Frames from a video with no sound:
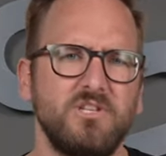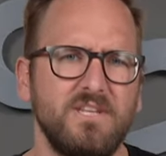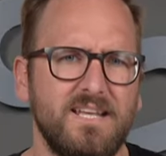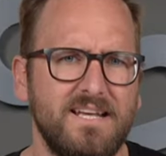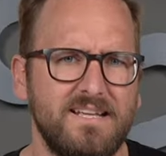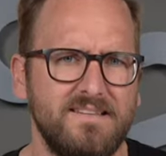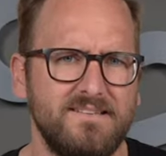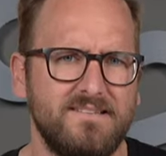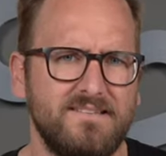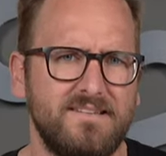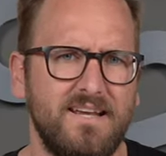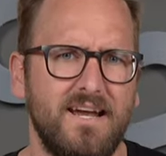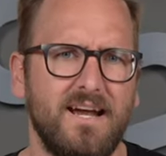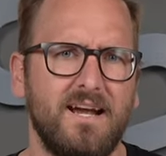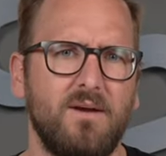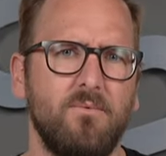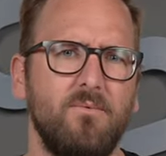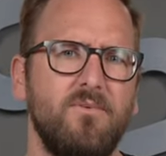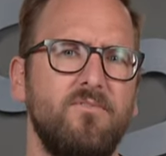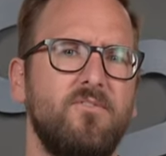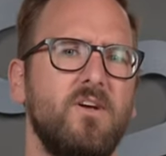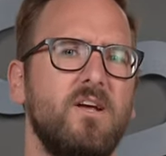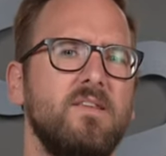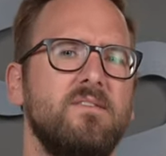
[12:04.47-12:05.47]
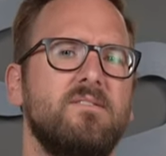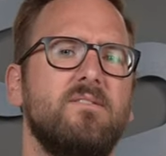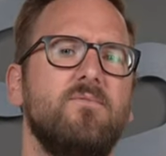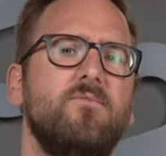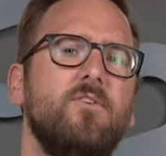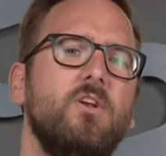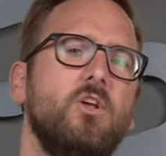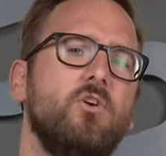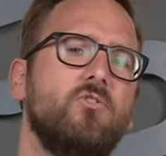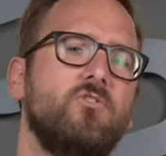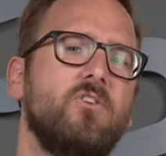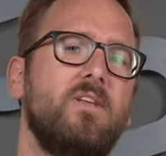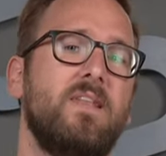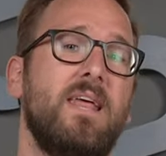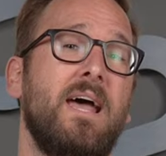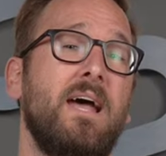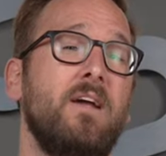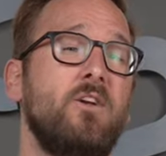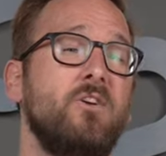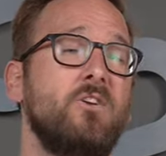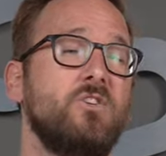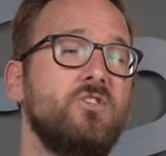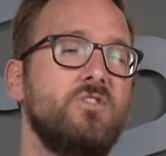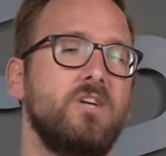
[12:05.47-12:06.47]
lens tech. We've done some videos on that
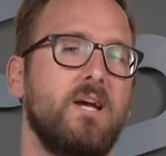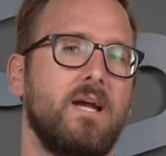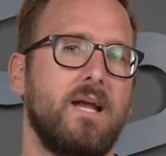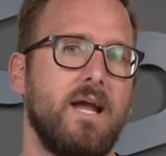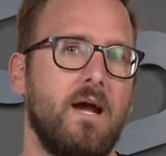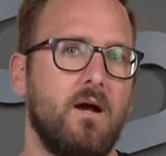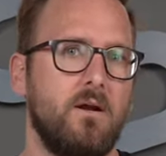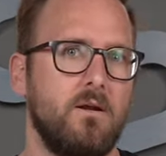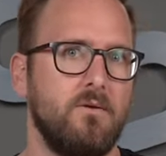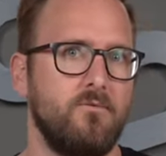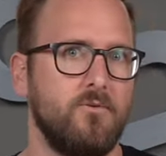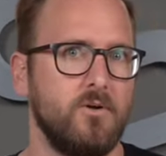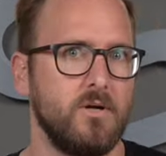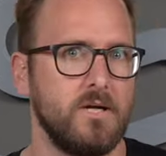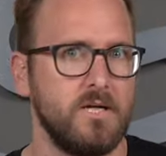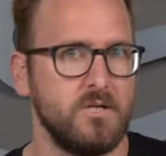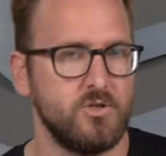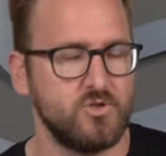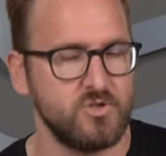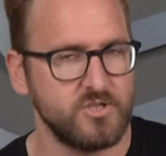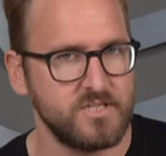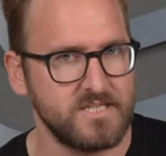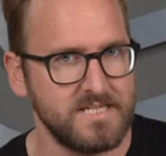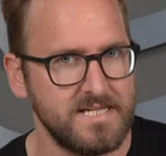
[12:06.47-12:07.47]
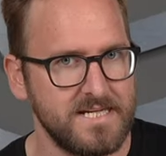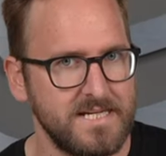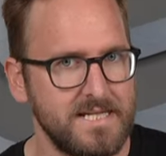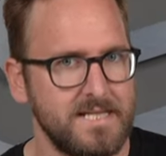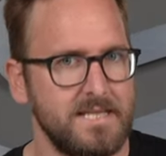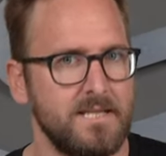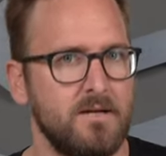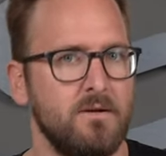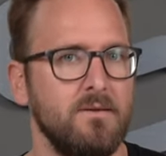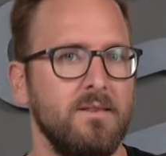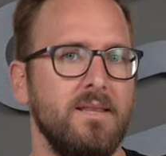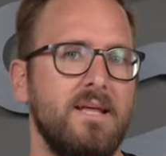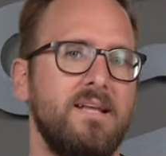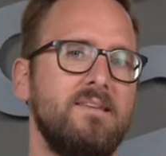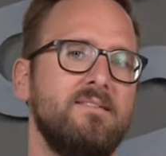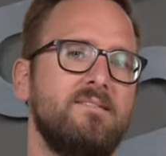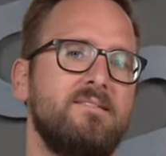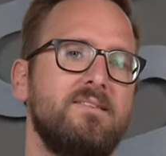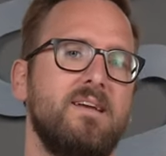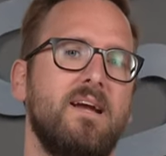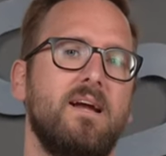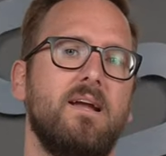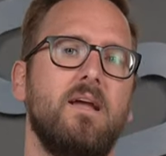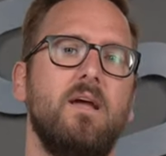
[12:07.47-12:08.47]
you can check out if you're interested in their lens
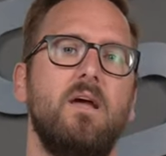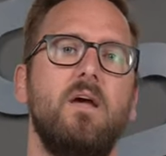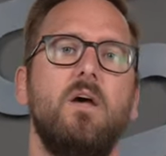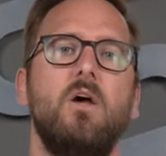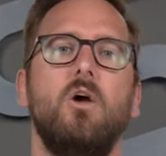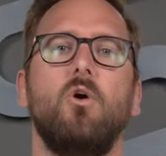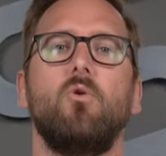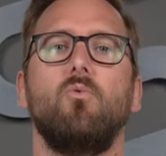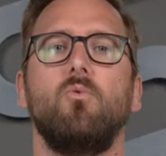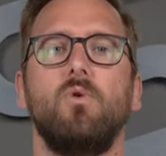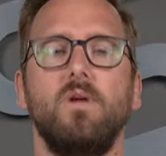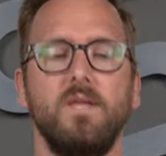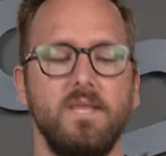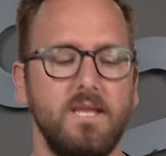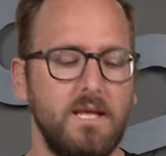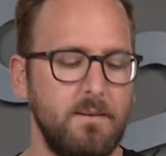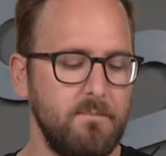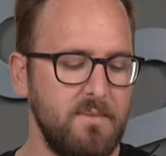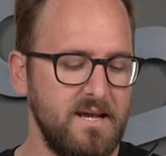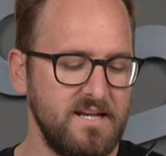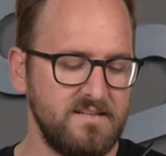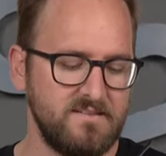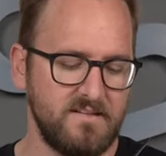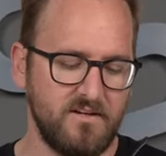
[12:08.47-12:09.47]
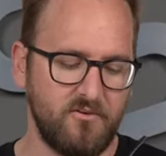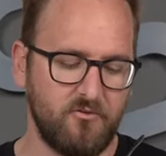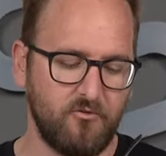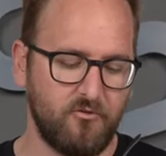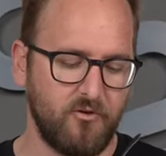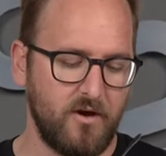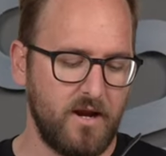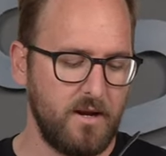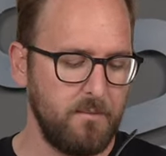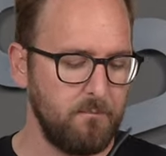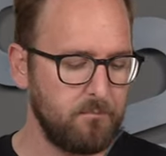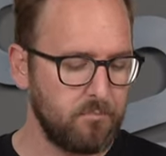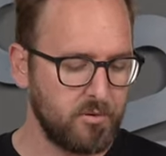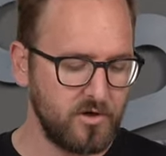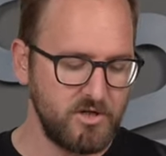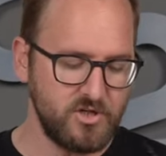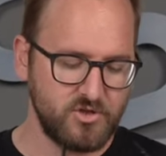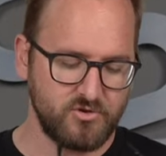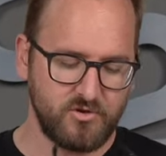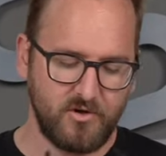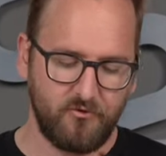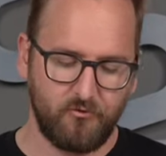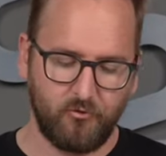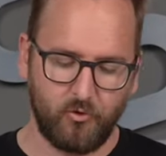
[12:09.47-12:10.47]
tech. Really amazing frame, pretty
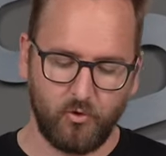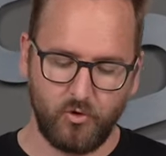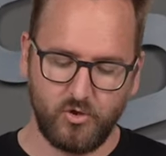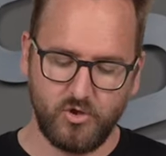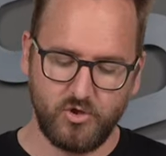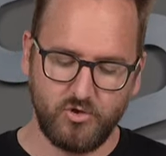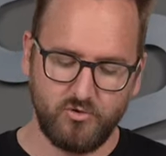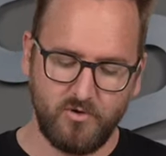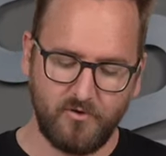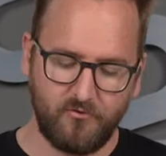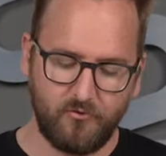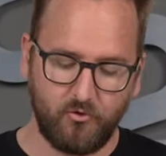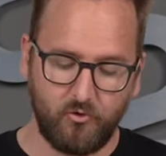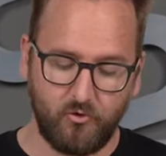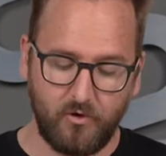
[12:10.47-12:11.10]
straightforward. You do have